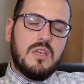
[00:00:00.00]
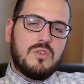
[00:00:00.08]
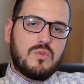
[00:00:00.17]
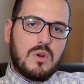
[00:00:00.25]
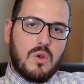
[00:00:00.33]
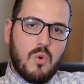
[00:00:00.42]

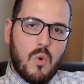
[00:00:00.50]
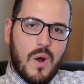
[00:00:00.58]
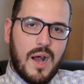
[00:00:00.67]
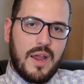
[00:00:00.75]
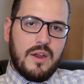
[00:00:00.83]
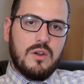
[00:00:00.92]
is
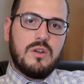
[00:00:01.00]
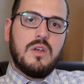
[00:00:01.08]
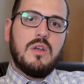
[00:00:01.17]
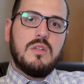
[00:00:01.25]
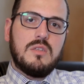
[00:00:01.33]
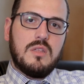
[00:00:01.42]
required
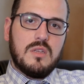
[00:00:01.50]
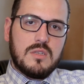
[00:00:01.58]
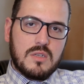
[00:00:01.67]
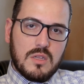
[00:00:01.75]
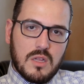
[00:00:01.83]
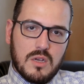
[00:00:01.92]
to
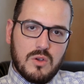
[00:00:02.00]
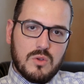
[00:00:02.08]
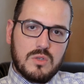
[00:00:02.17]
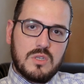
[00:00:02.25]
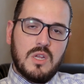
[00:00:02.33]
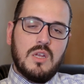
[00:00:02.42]

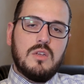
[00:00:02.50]
disclose.